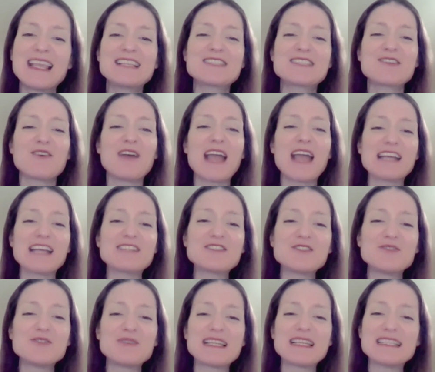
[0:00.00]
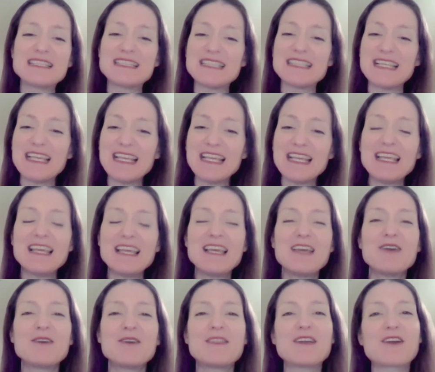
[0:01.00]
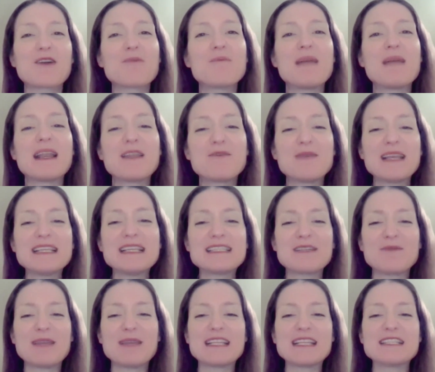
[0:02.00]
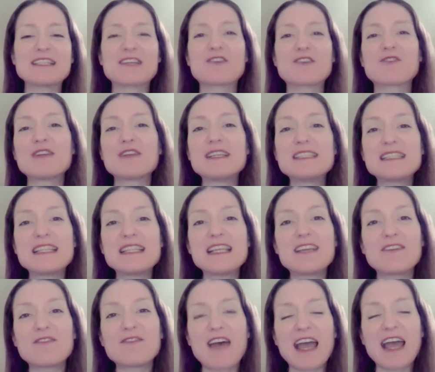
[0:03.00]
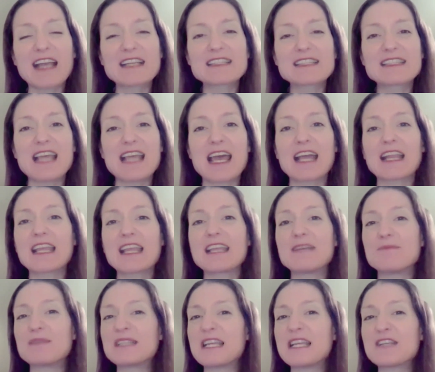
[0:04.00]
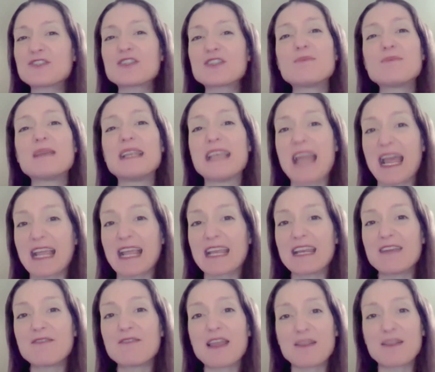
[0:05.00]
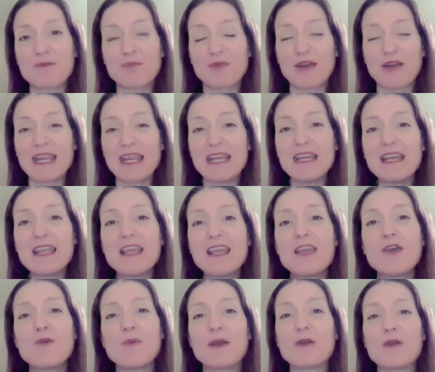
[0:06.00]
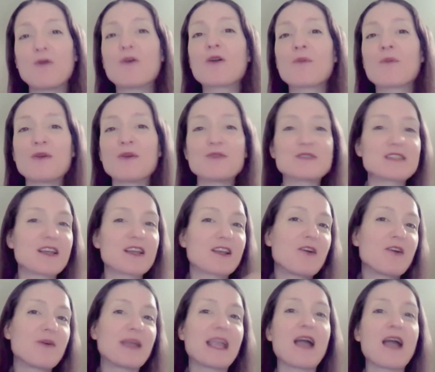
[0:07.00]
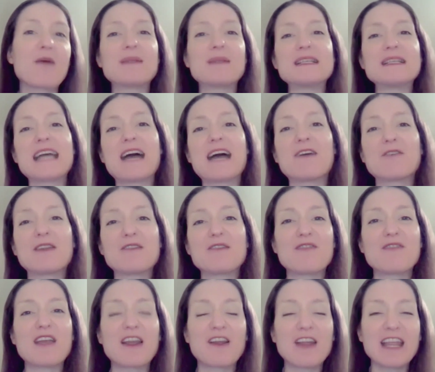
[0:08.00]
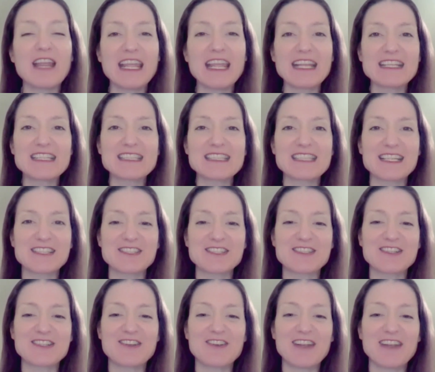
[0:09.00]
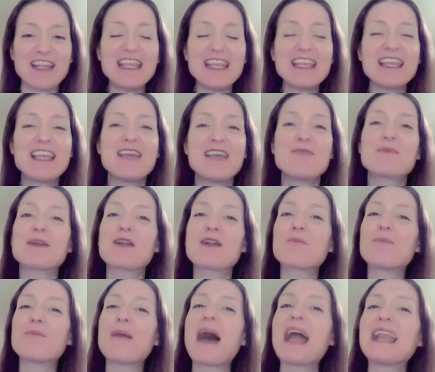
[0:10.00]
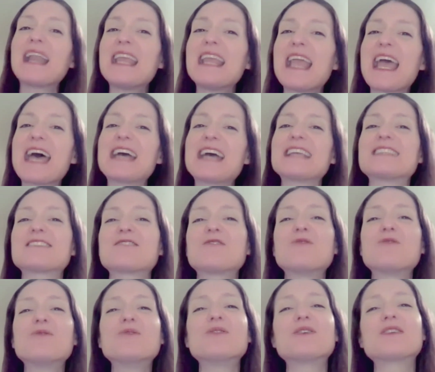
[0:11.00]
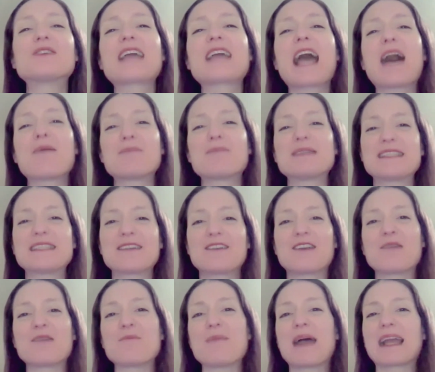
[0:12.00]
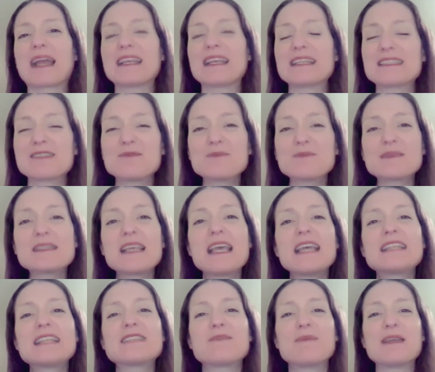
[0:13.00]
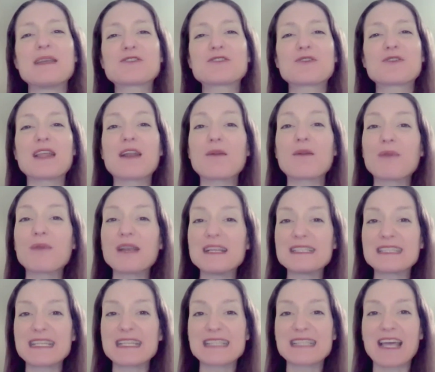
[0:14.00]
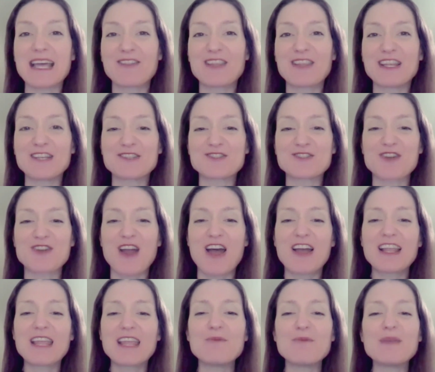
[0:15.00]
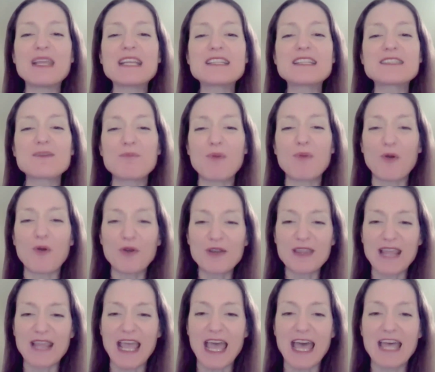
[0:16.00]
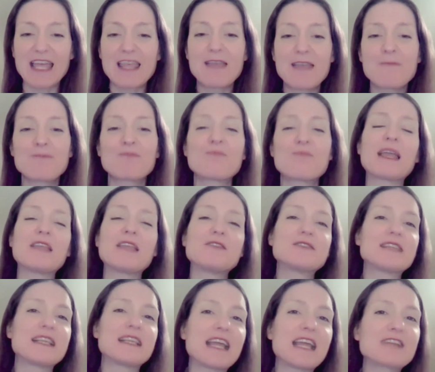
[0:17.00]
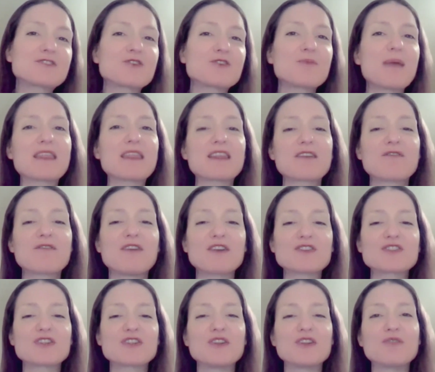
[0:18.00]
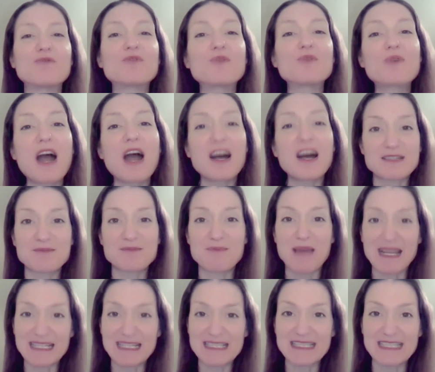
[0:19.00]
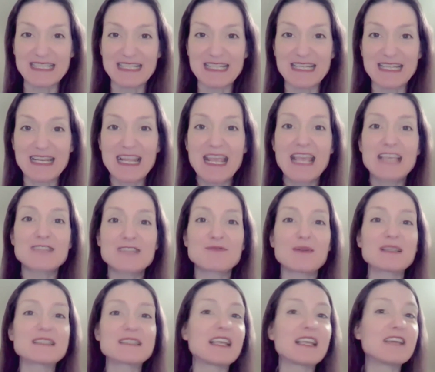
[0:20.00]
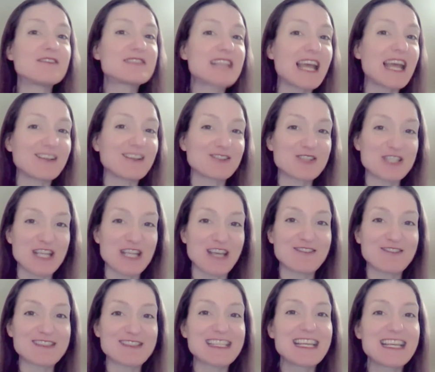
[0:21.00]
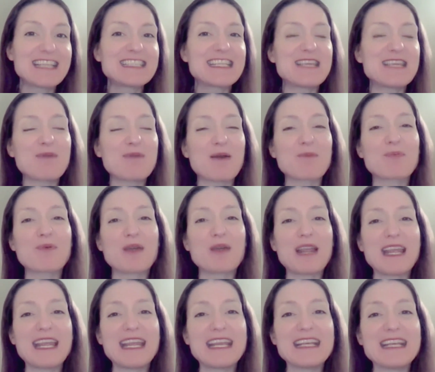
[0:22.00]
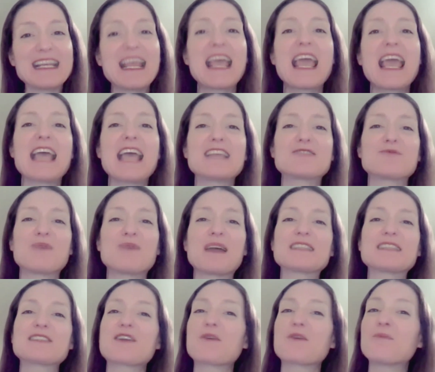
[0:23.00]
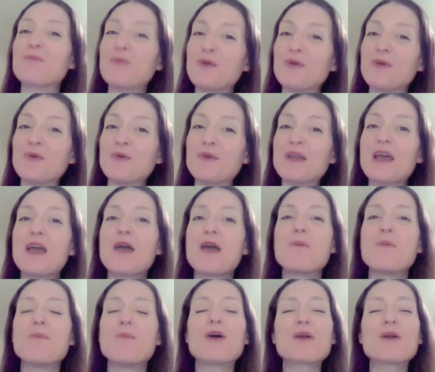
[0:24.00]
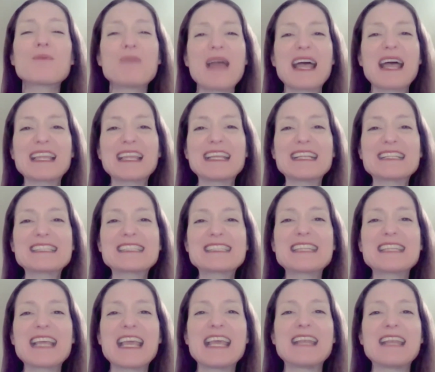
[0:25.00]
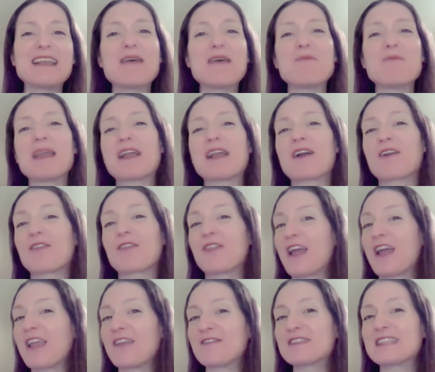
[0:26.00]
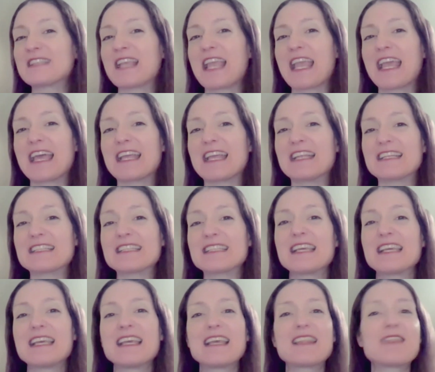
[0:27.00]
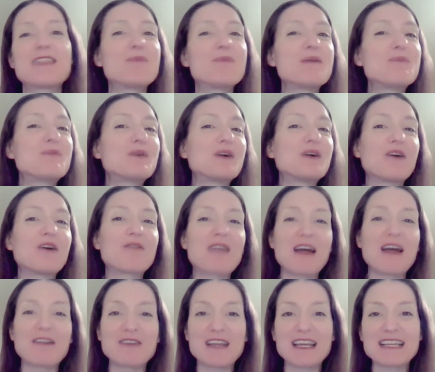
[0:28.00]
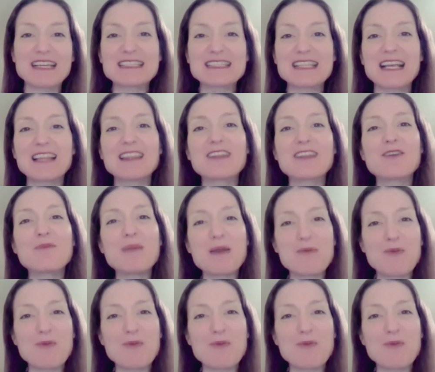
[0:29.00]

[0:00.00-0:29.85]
So as you can see, there are many ways that we can decrease the effects that can potentially be negative on the brain when hormones are going up and down and varying to such a degree. But our body has cool compensatory mechanisms to make sure that our brain stays healthy and strong. And we can support that by using naturopathic, functional, and root cause medicine, as well as lifestyle shifts to keep our brain as well as our mood more balanced and make our lives and the people around us a little bit